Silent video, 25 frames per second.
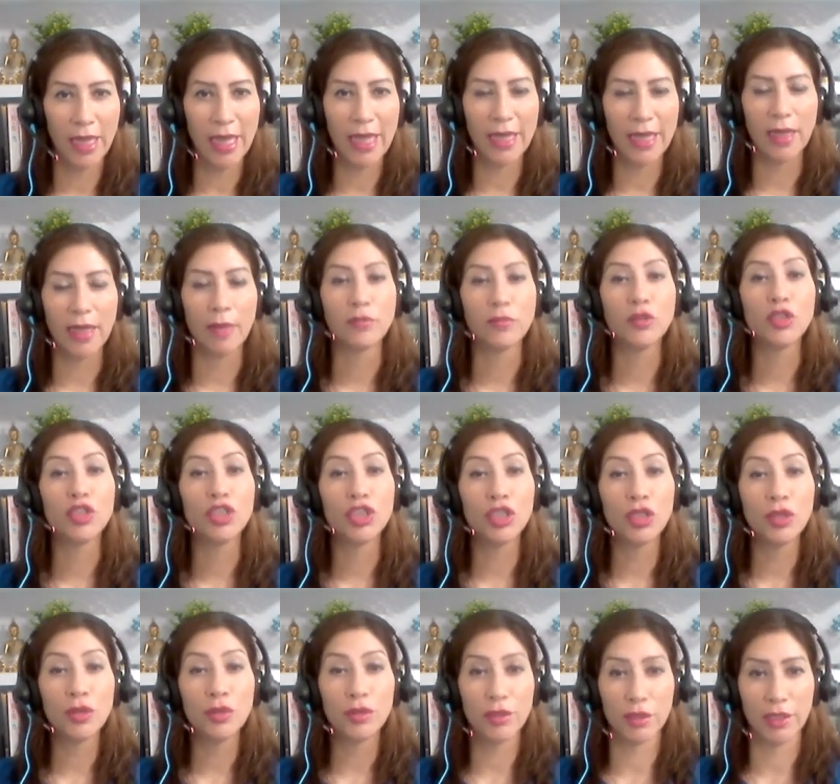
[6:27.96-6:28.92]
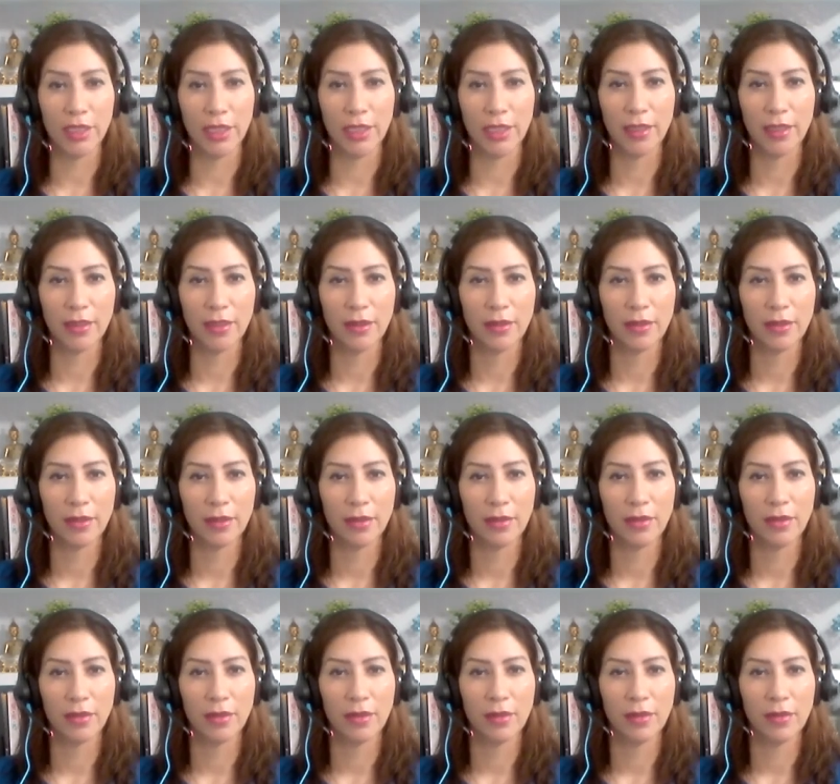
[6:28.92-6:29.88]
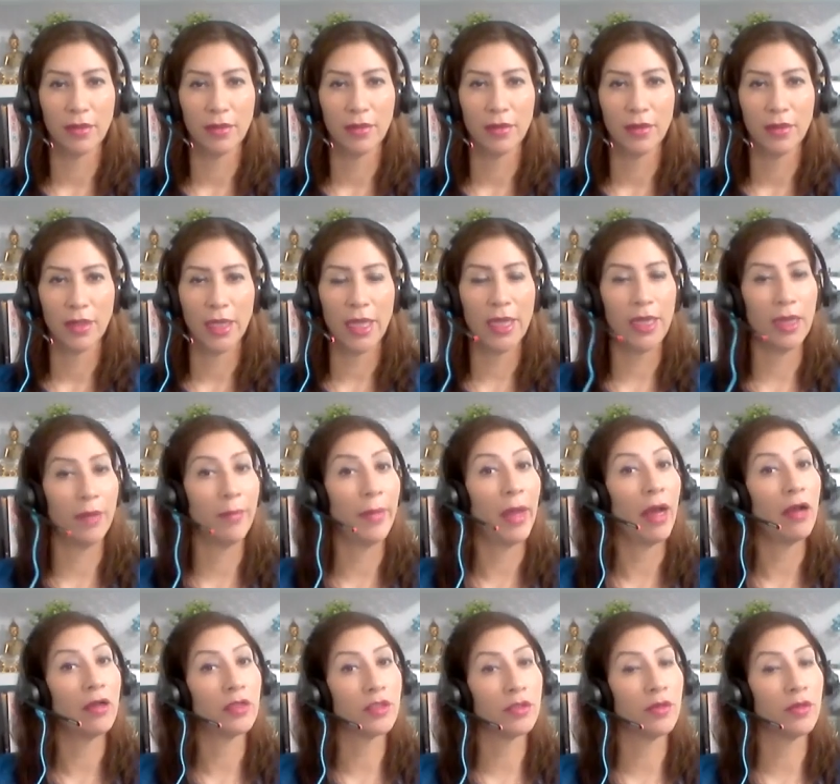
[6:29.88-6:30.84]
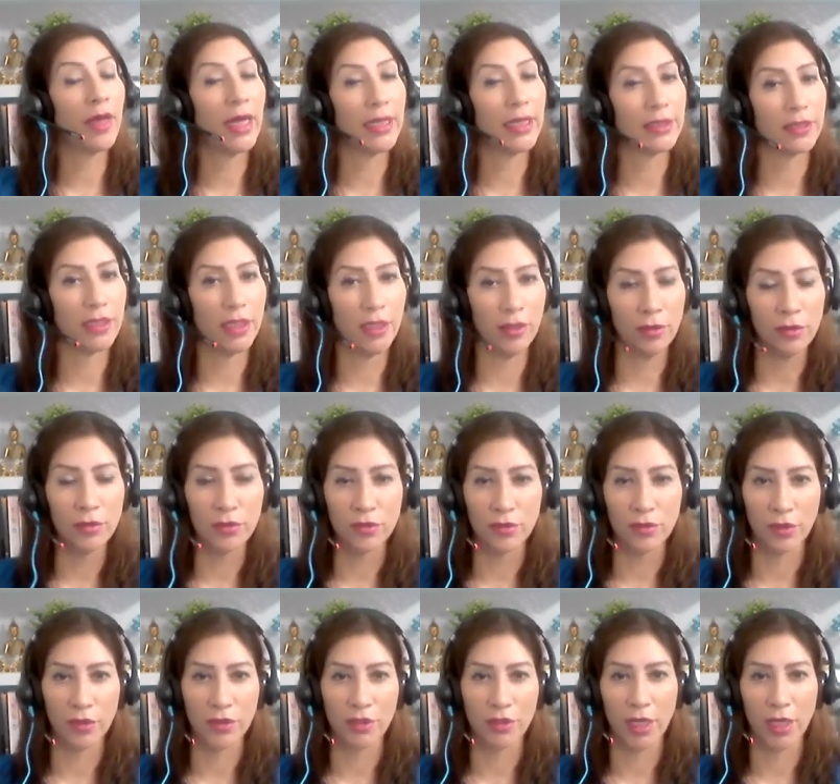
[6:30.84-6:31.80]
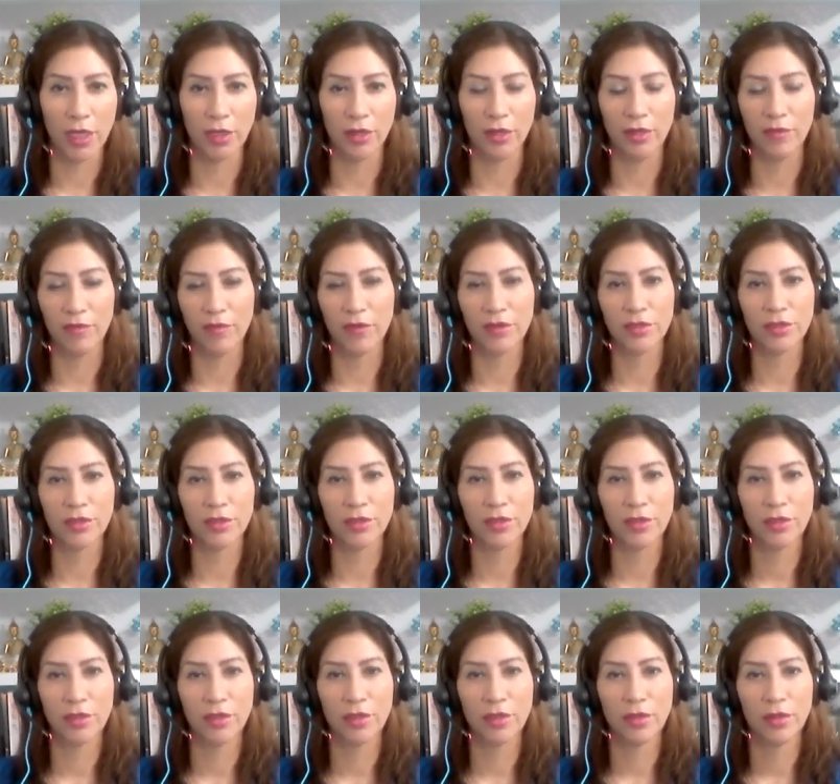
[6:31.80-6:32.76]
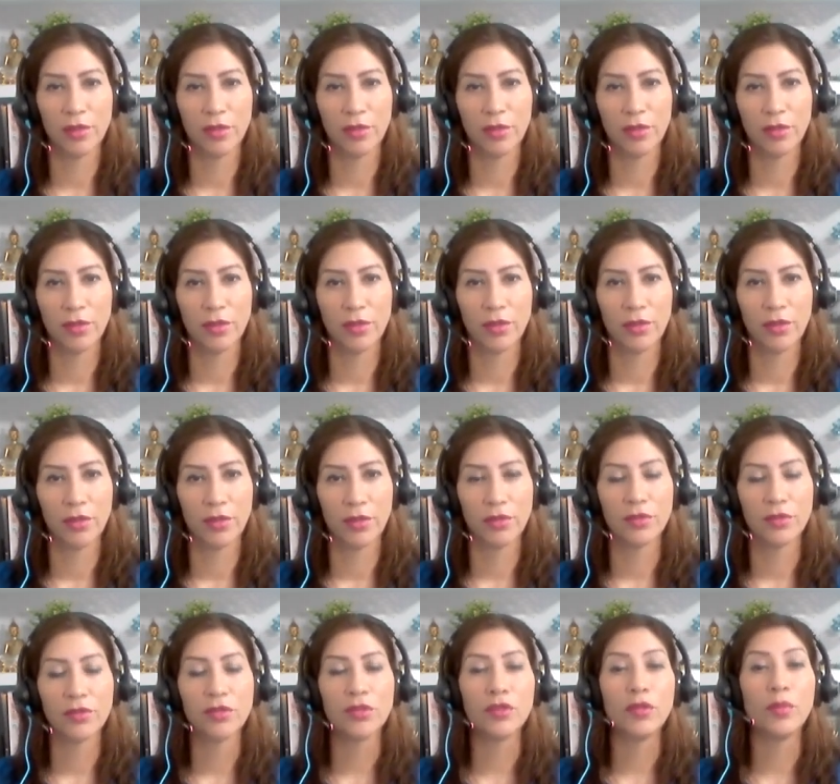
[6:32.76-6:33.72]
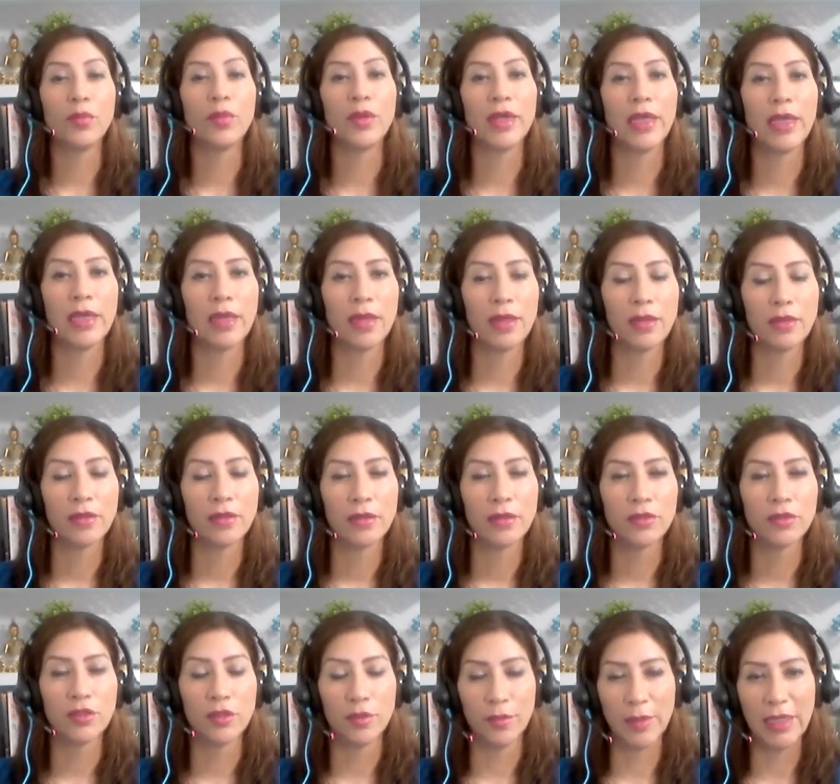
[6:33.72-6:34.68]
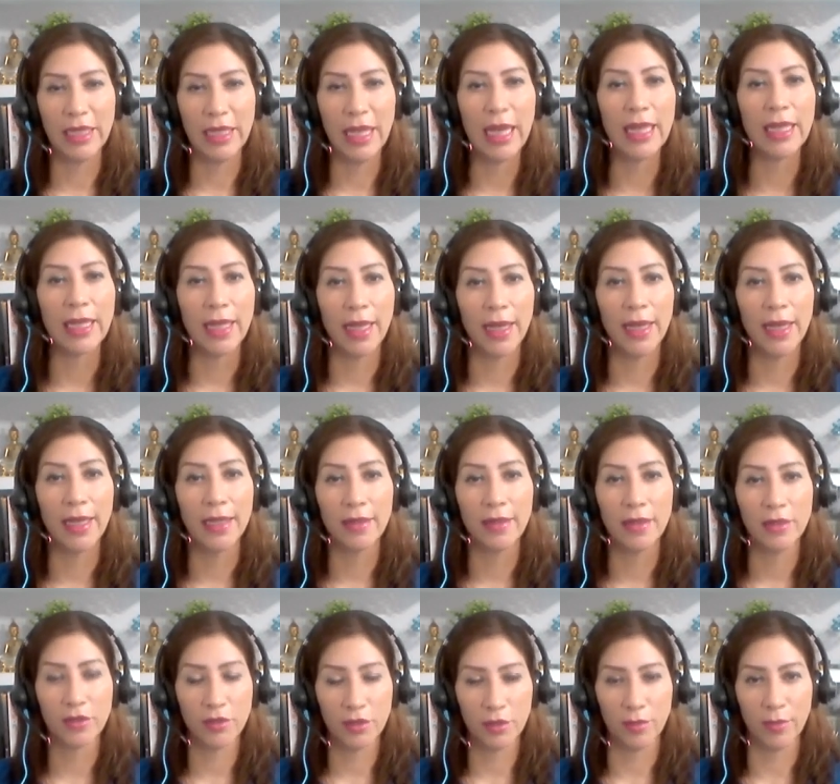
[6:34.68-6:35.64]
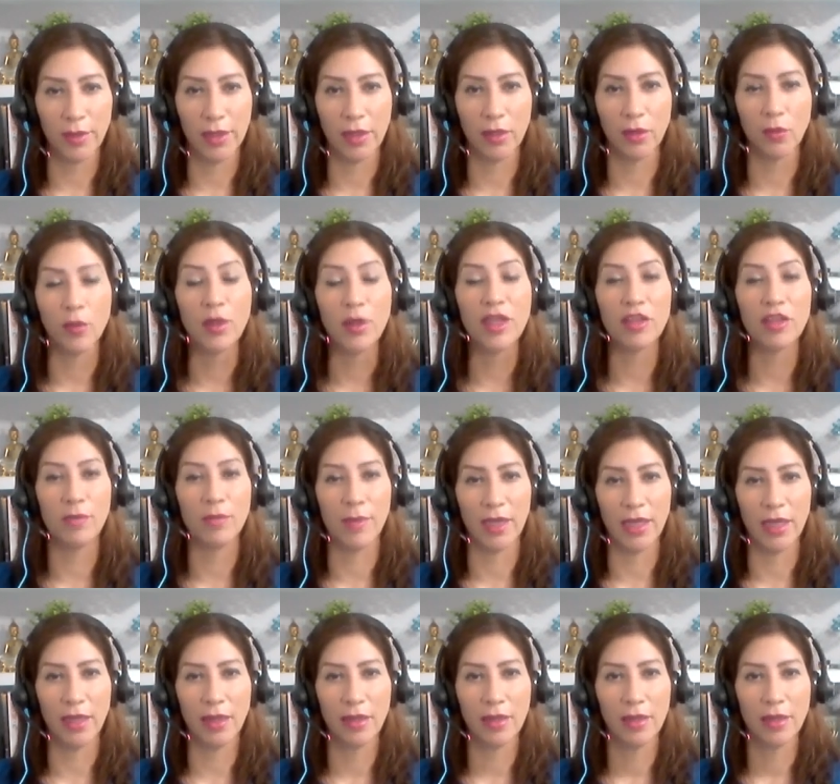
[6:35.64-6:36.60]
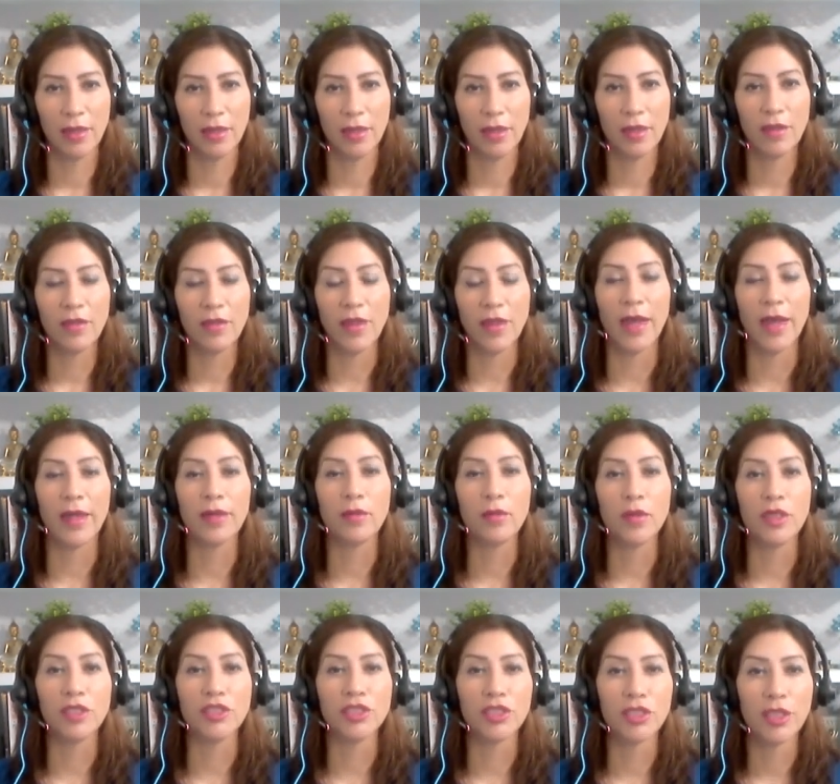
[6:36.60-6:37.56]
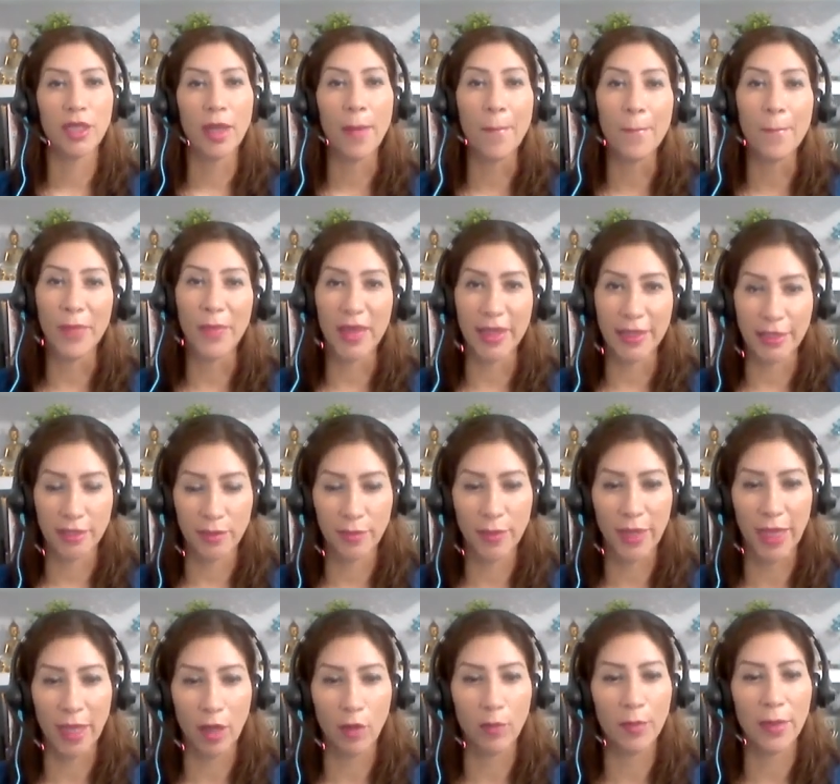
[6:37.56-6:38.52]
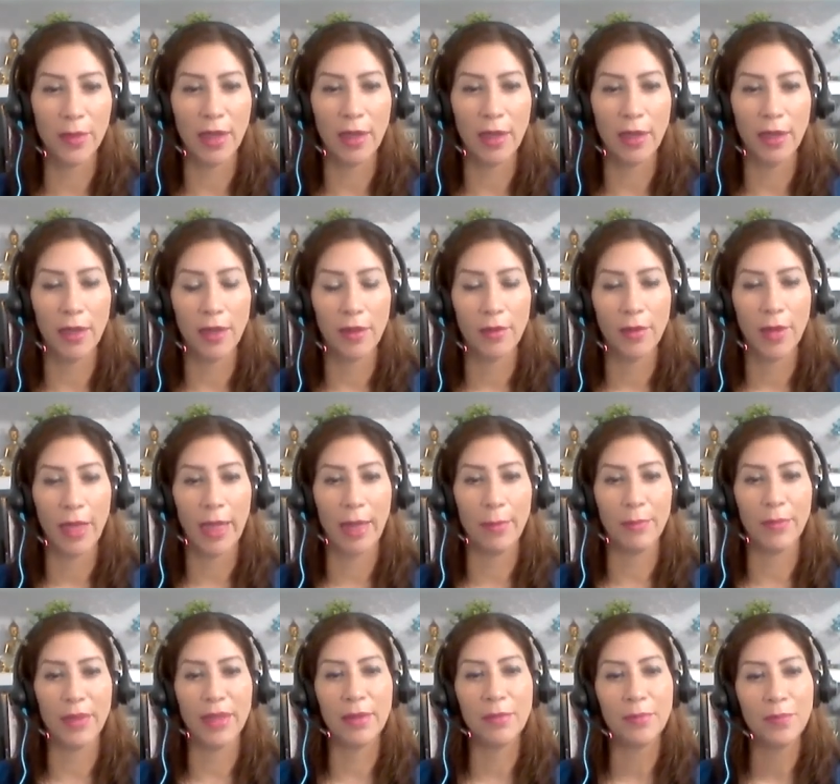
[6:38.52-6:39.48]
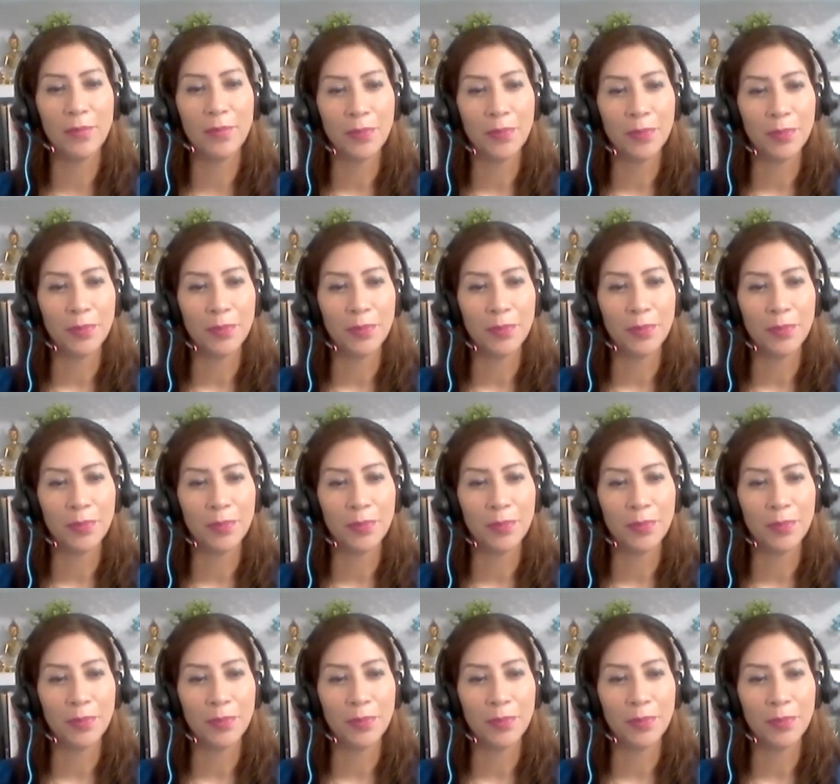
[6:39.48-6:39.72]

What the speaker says: And I'm choosing, and I'm also asking you, Source, God, Universe, to bring to me, align to me, with me, that which makes me happy.